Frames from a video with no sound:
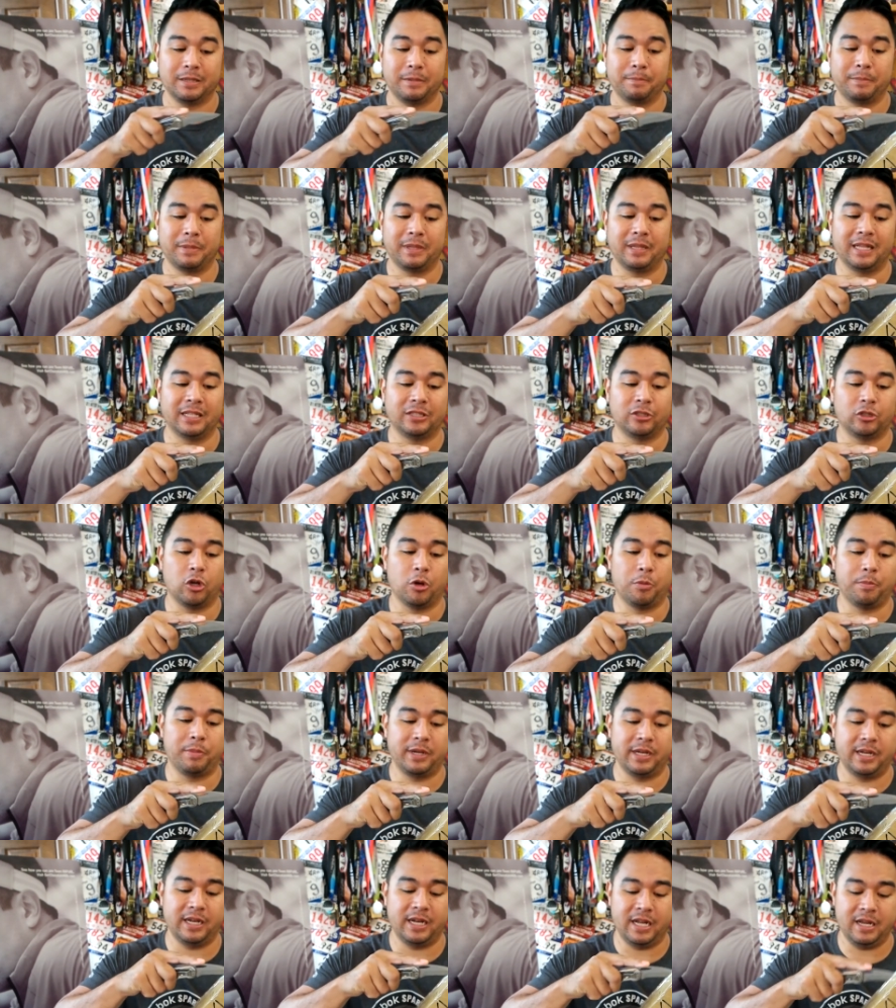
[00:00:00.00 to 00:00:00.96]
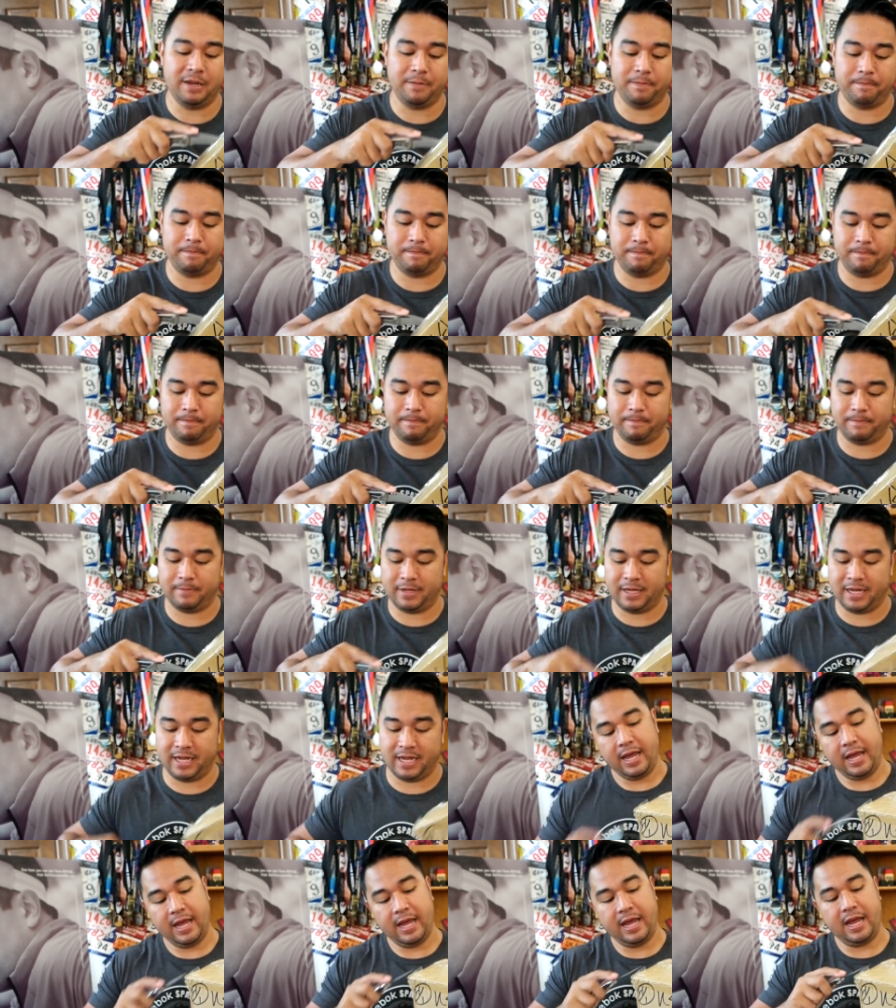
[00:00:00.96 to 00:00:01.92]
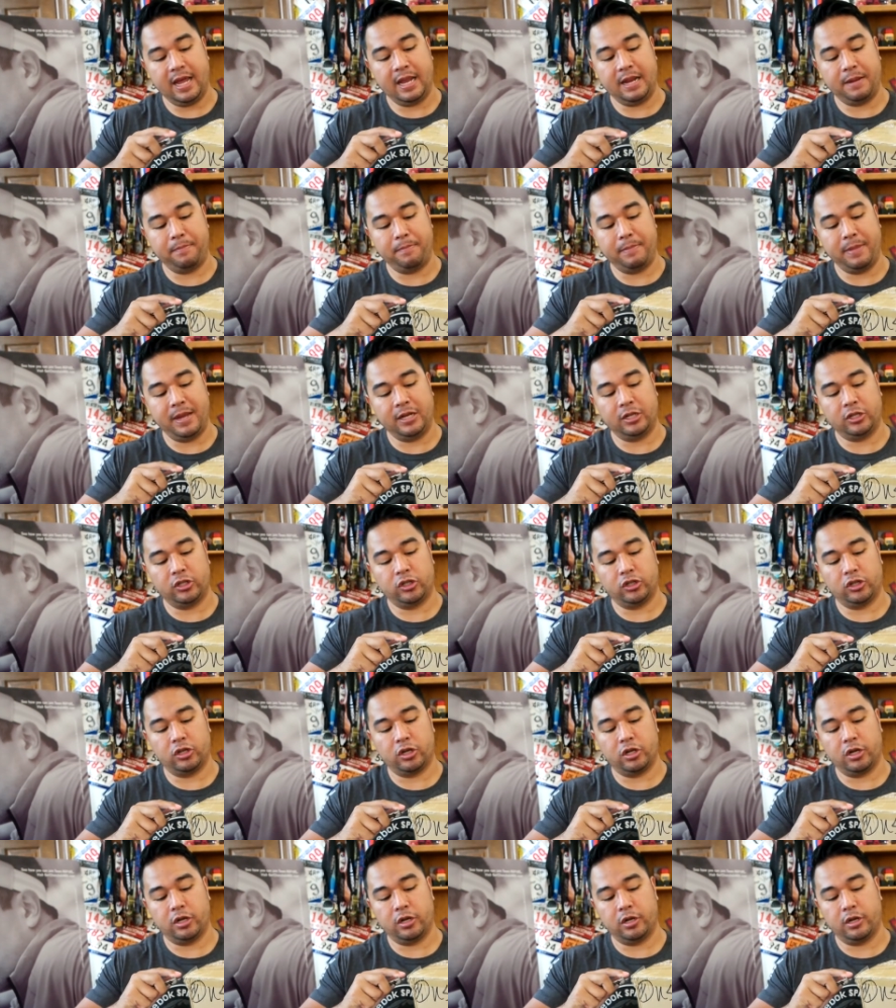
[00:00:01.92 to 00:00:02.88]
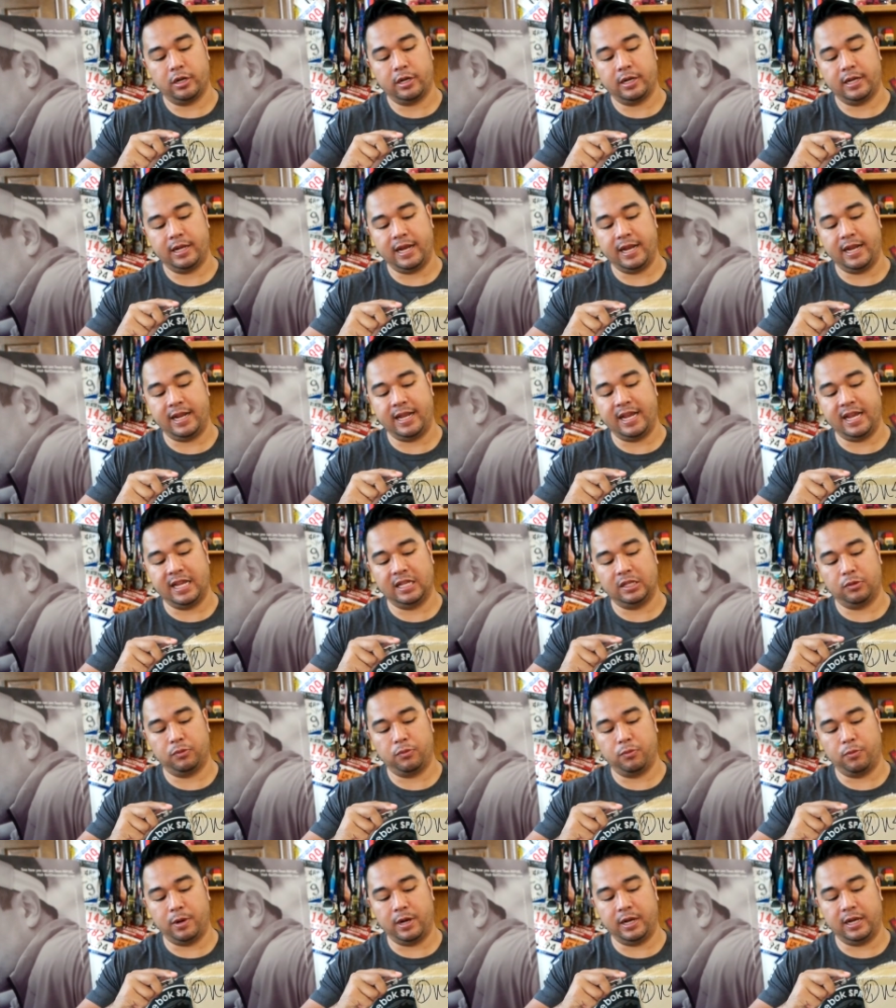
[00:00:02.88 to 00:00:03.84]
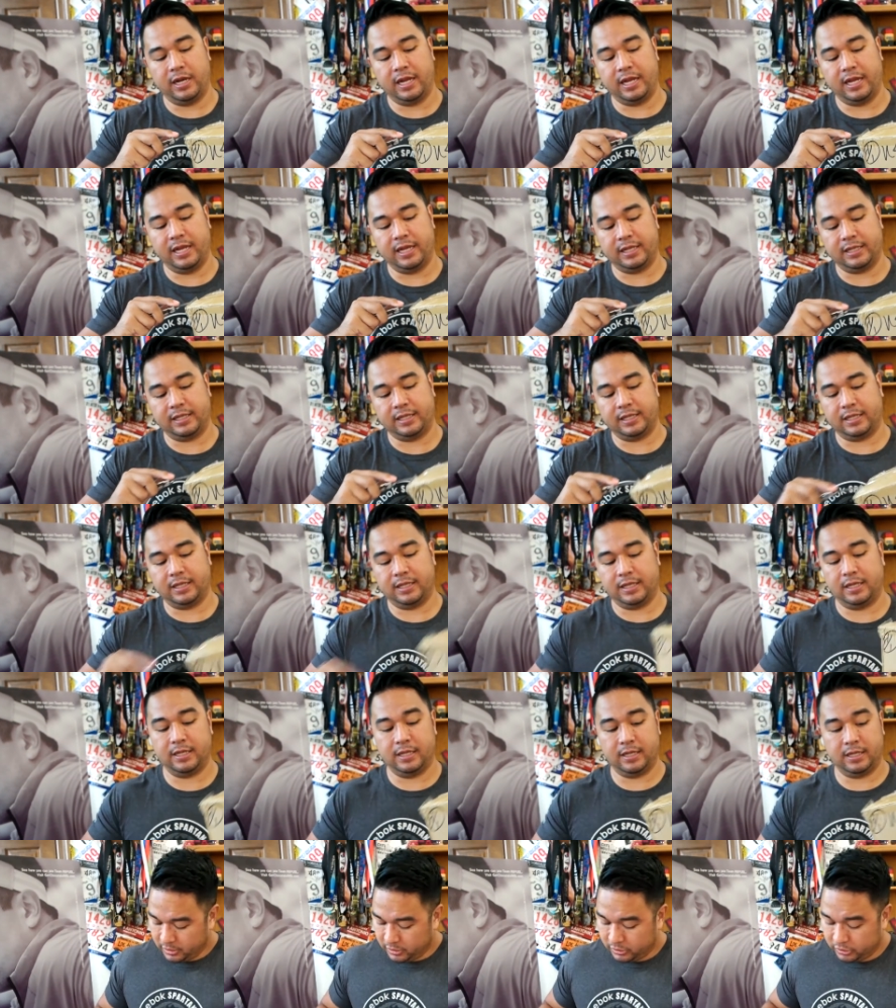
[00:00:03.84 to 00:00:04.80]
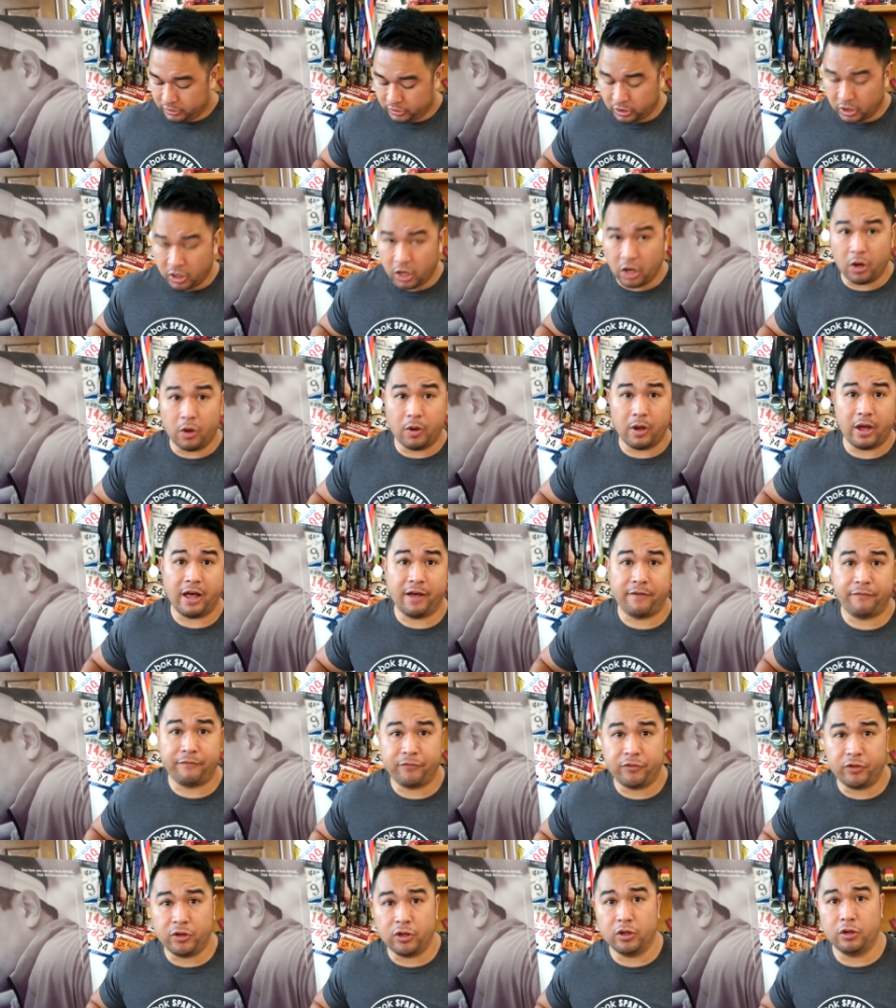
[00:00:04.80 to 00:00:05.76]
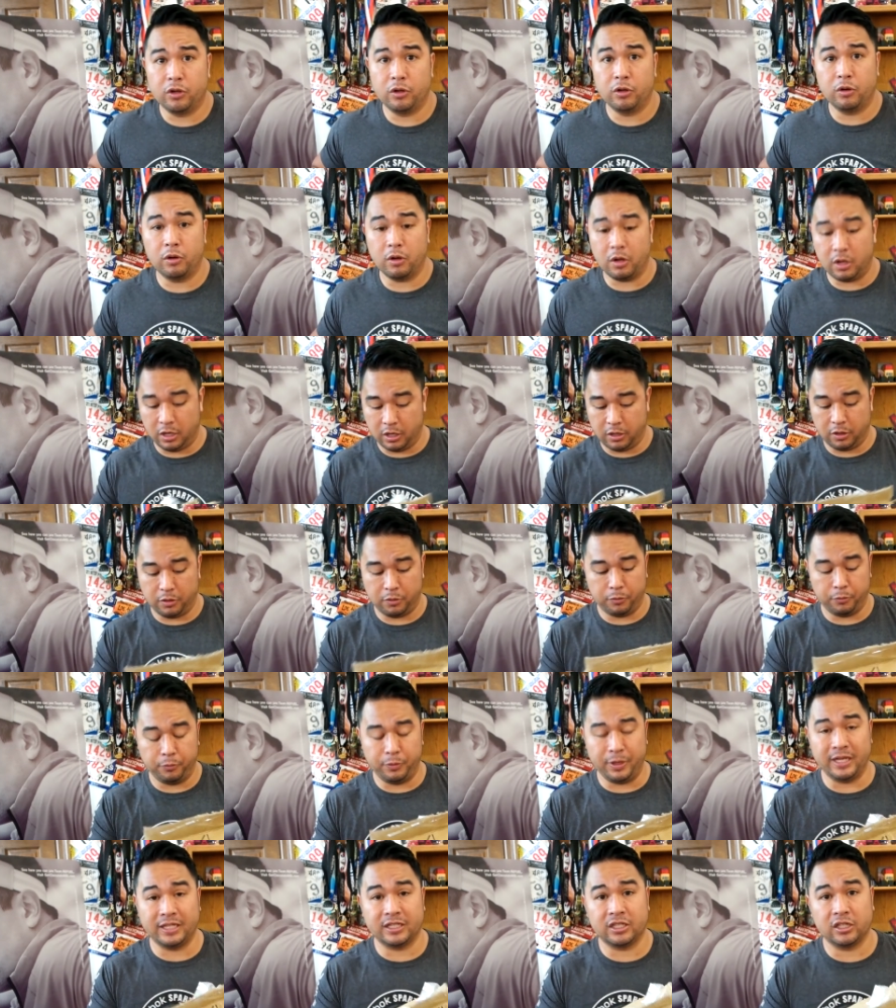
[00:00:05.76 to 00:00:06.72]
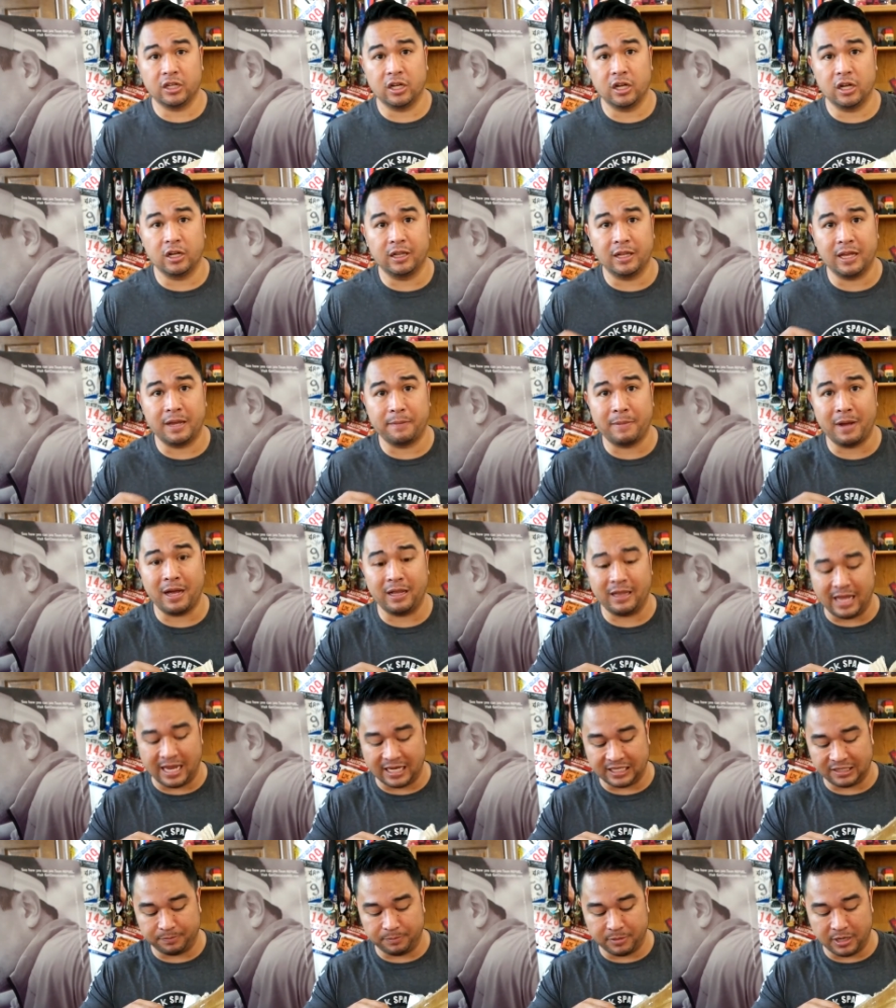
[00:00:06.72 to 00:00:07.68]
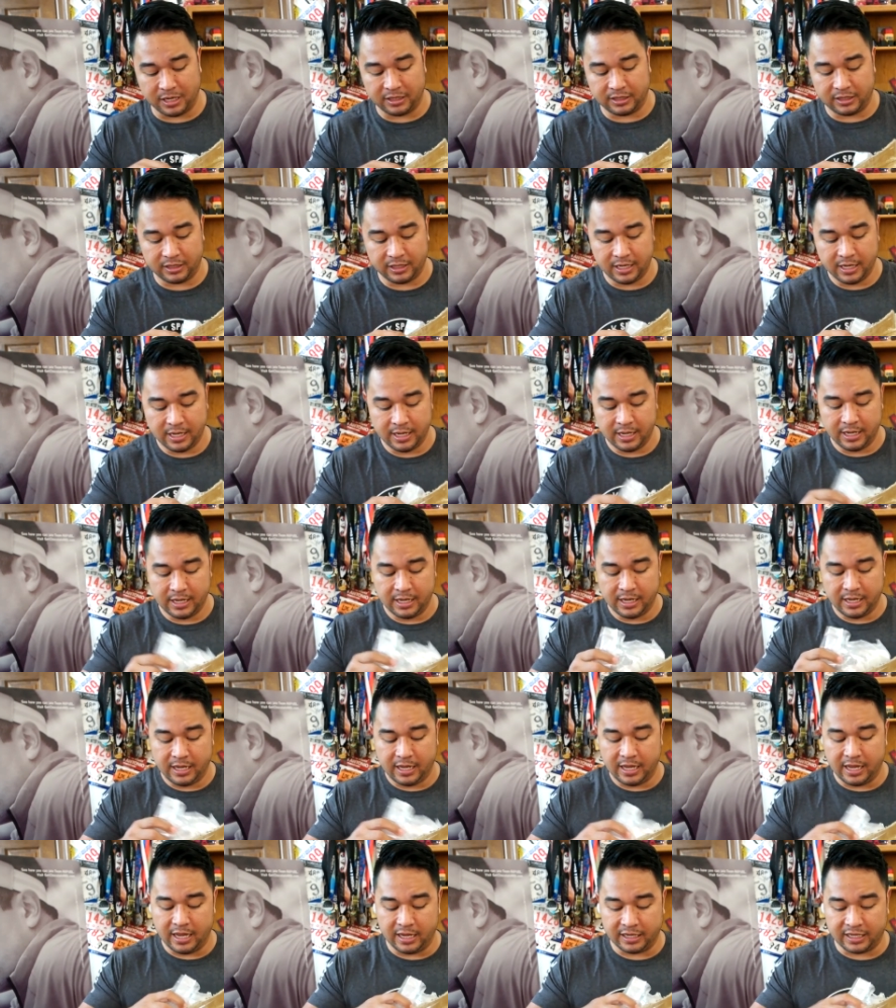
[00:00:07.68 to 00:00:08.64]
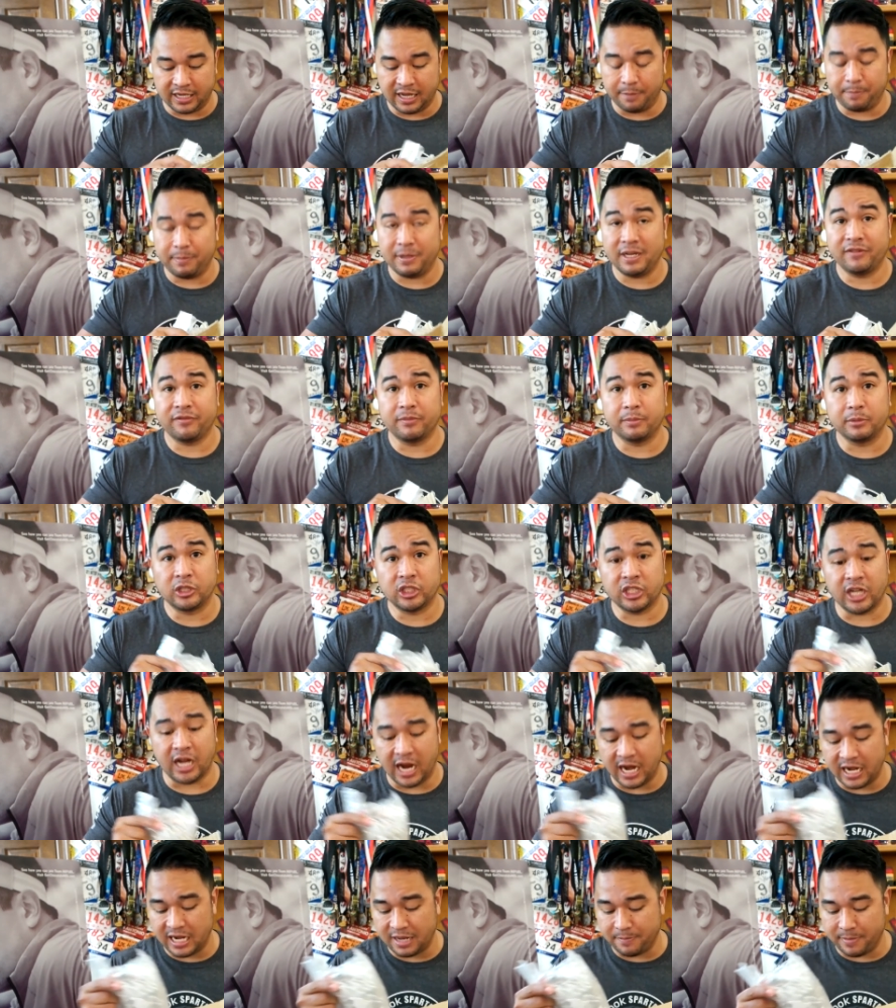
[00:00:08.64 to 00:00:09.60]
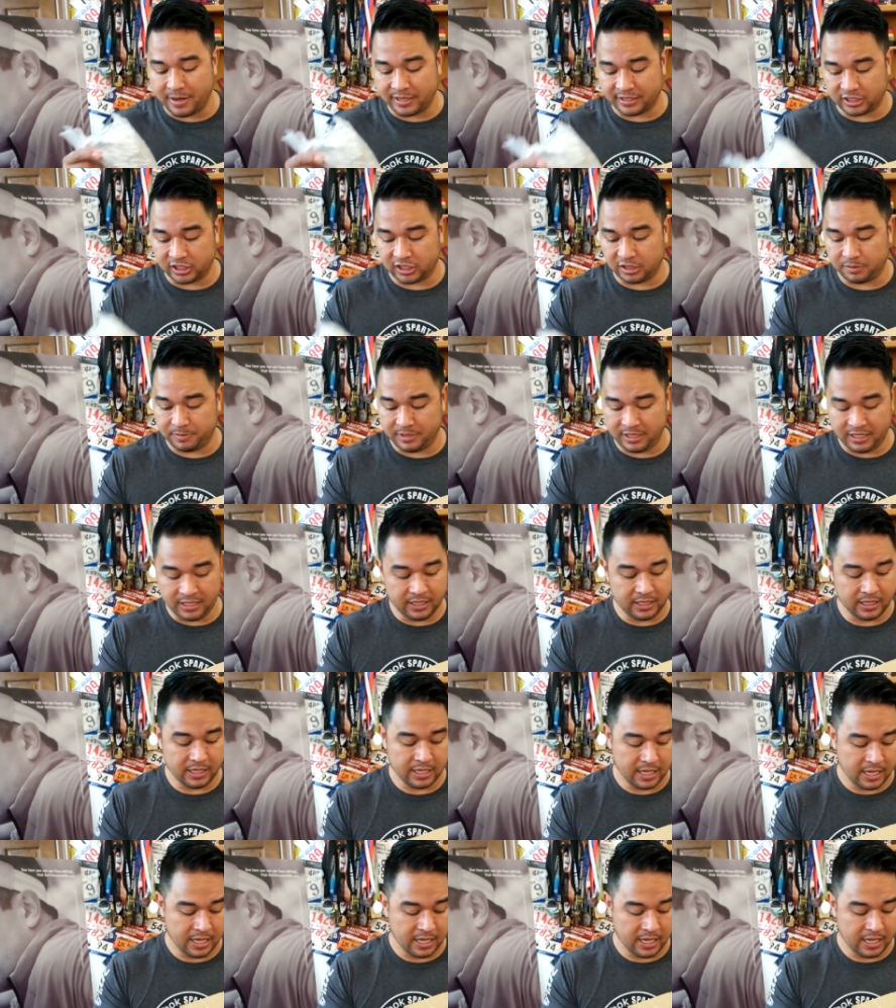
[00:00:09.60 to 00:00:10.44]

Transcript: but let's open it up and make sure it is what it is. So a few weeks ago, about last month, a company from China messaged me